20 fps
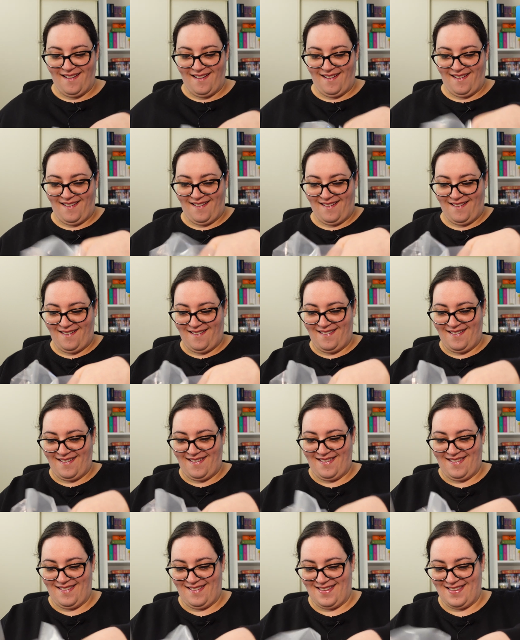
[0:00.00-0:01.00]

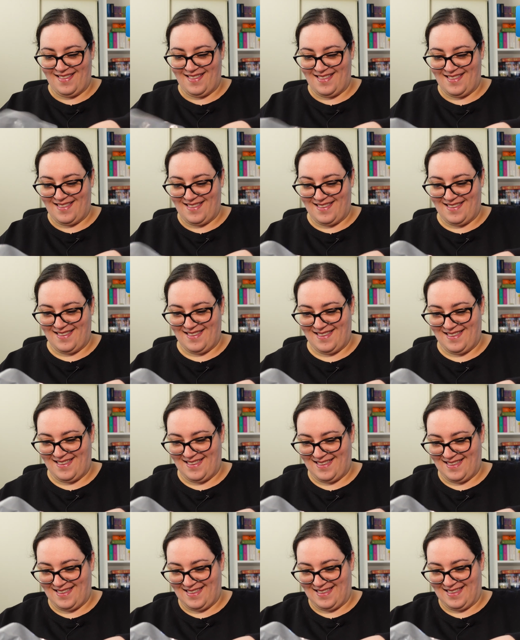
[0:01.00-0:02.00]

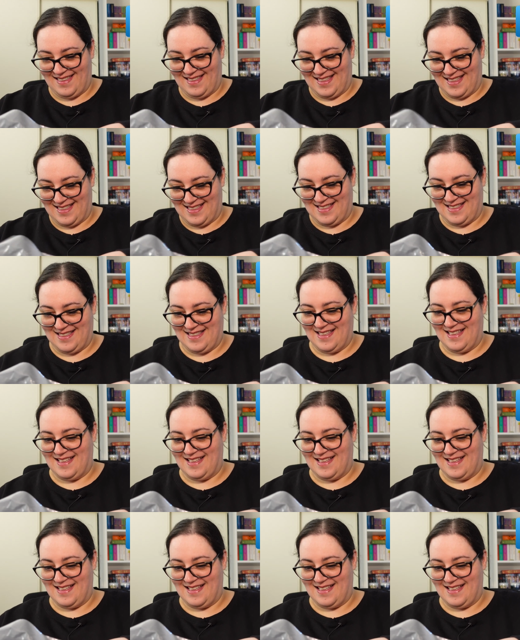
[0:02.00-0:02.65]
Nobody speaks.